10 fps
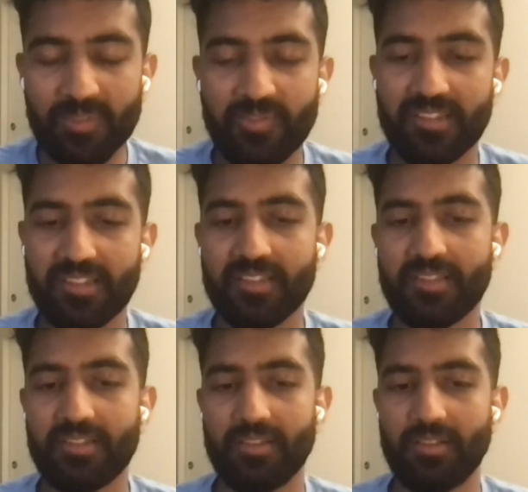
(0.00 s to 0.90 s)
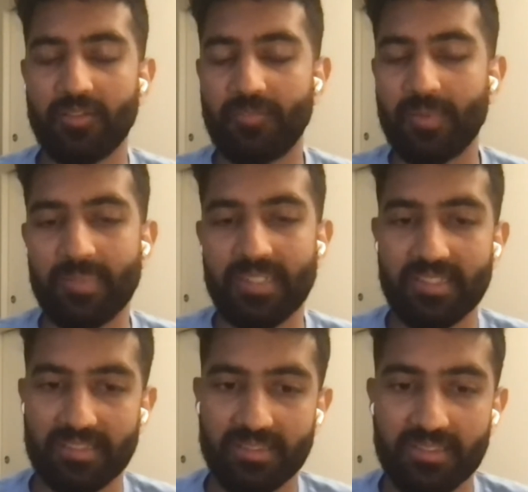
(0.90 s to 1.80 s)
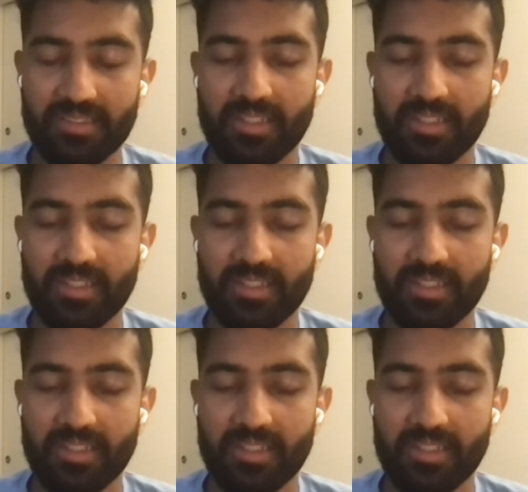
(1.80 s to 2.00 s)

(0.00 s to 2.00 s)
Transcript: phases of preparations.